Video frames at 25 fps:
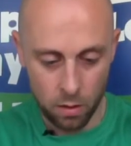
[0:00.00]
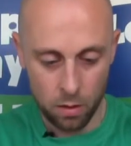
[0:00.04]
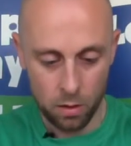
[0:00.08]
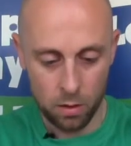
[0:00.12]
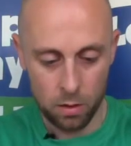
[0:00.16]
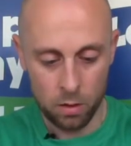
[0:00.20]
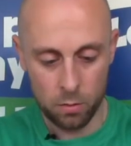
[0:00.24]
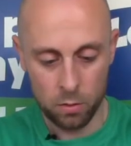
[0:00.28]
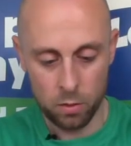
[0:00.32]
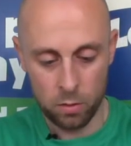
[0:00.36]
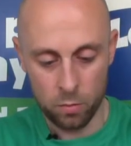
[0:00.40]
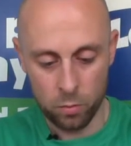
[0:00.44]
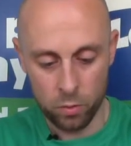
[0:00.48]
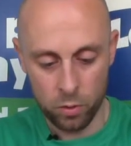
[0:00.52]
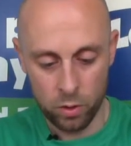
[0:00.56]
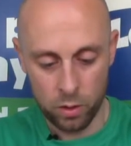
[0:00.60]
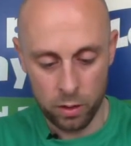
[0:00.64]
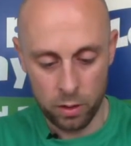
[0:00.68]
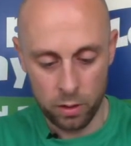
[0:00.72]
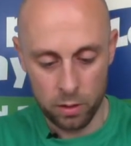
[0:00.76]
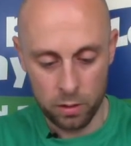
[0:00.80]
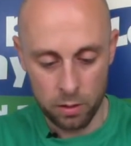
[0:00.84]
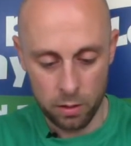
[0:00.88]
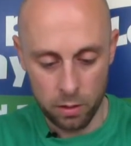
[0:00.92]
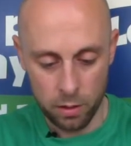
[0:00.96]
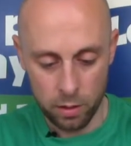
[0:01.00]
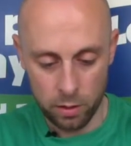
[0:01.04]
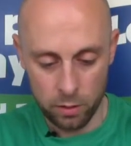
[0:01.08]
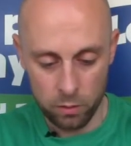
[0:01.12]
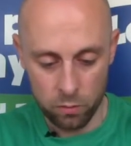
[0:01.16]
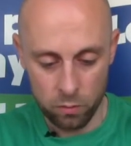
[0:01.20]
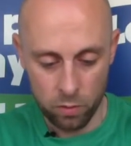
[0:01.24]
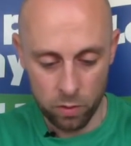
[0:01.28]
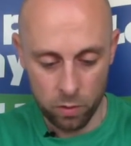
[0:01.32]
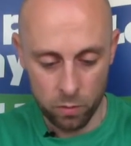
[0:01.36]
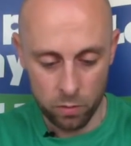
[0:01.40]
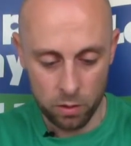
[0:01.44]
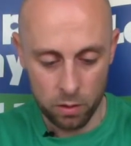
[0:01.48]
And I'm going to bring his legs
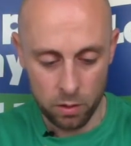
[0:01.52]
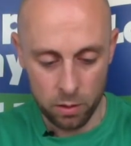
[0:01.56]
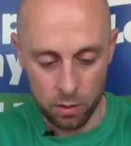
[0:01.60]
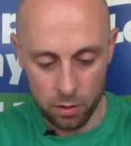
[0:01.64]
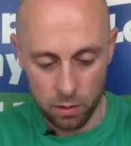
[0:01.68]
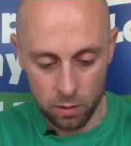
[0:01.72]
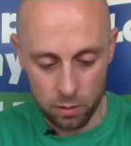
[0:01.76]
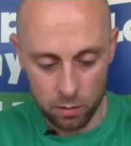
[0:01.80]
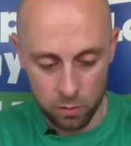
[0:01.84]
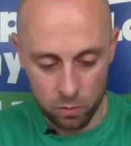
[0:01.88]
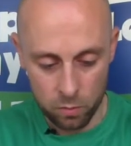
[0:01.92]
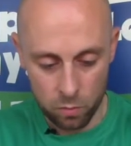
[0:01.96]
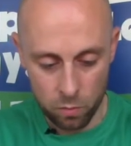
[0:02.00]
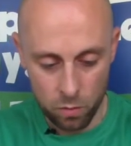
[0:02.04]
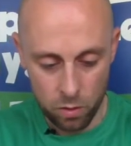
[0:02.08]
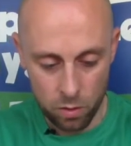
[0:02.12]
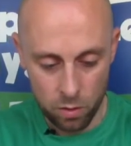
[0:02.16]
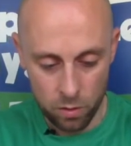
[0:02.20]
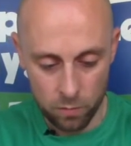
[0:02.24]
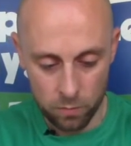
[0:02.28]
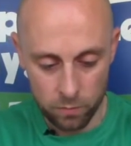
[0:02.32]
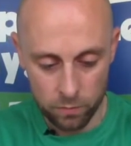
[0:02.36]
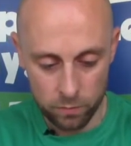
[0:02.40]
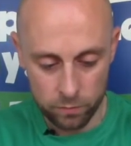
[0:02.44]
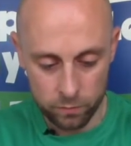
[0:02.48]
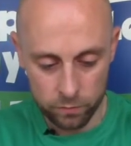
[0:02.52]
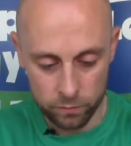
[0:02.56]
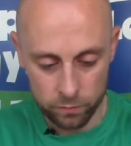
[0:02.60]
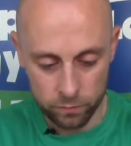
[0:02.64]
round a little as well.